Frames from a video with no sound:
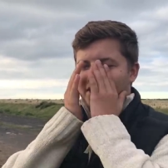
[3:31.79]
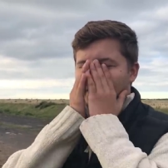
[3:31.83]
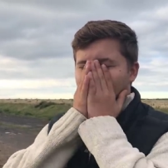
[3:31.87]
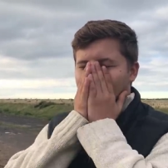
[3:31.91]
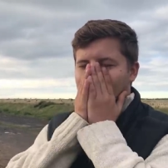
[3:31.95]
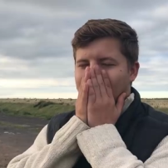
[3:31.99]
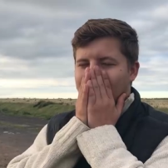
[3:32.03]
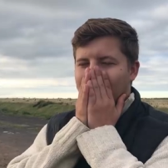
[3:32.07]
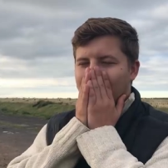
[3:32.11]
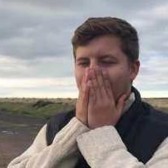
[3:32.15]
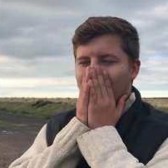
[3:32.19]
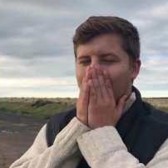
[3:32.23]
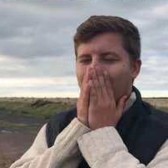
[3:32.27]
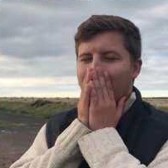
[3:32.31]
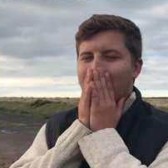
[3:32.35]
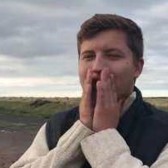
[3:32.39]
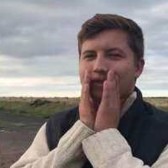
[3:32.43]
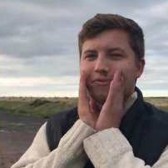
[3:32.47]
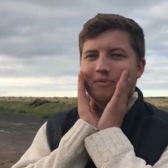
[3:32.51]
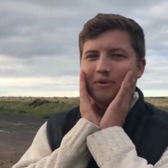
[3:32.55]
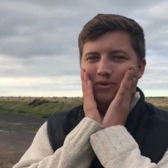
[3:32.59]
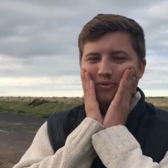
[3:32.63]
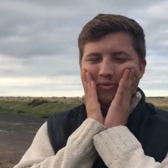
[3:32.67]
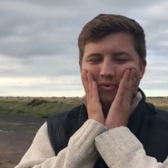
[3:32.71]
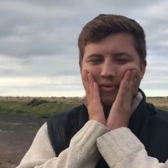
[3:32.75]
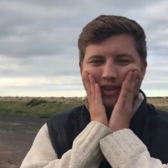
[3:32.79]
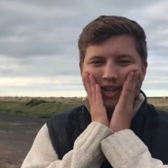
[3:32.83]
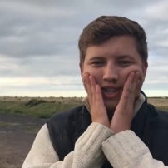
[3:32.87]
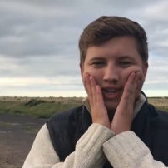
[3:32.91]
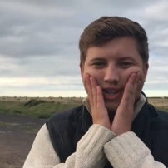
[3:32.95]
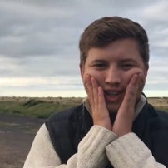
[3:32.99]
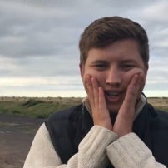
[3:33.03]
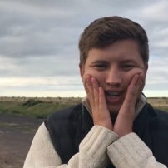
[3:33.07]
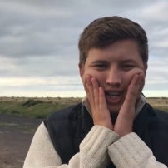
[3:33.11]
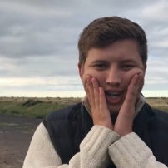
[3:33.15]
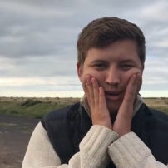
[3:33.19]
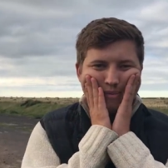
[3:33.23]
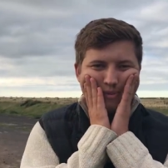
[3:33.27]
So, I mean, the worst possible
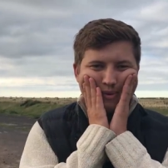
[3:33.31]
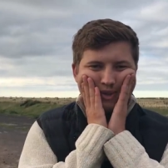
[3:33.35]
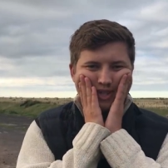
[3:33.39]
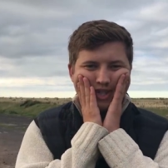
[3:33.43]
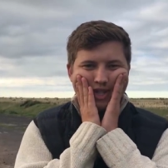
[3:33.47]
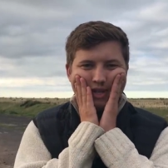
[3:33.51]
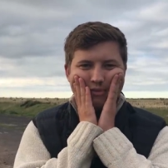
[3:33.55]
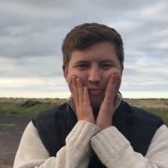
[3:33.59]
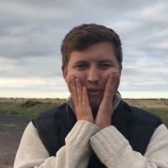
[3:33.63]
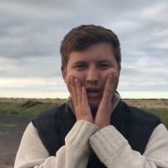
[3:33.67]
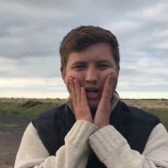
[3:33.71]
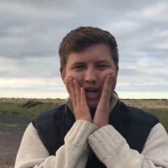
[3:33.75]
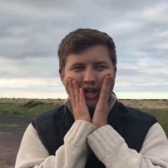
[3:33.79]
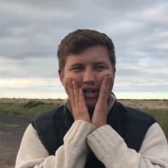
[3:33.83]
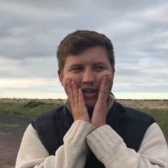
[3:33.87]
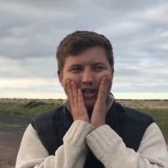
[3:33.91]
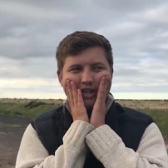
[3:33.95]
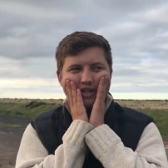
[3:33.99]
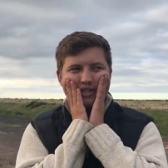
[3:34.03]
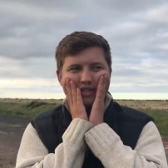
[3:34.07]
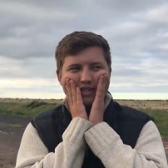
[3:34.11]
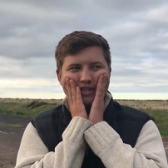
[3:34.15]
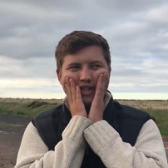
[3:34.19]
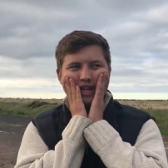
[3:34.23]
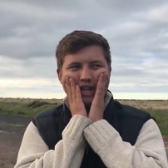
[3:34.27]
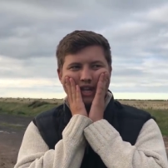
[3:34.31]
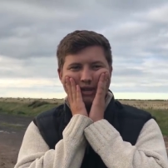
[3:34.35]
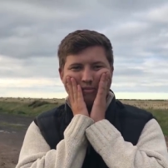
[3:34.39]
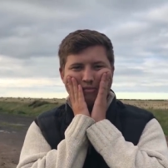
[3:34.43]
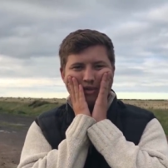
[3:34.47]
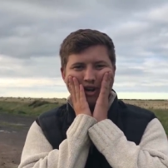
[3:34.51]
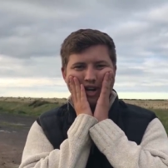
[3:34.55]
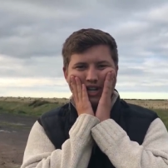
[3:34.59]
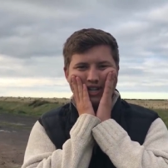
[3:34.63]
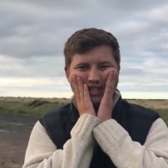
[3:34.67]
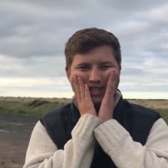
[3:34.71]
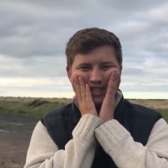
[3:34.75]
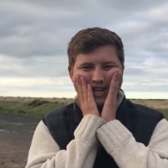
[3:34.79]
thing that could happen is I buy this and then it
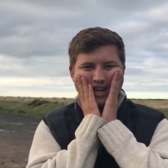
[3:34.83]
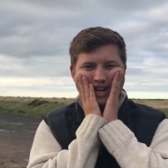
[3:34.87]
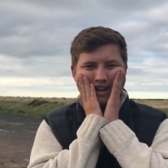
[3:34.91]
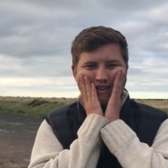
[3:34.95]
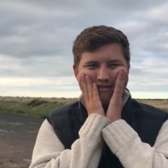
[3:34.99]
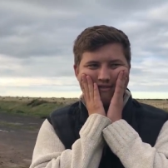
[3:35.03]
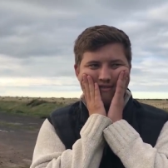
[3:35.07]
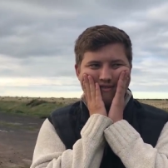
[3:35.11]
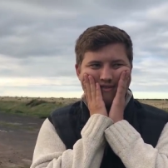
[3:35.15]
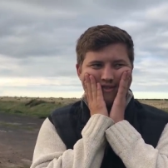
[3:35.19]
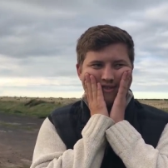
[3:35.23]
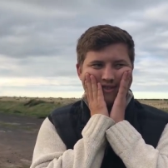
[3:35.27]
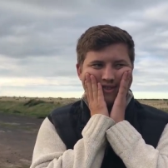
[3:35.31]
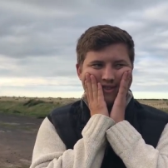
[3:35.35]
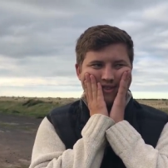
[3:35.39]
breaks down.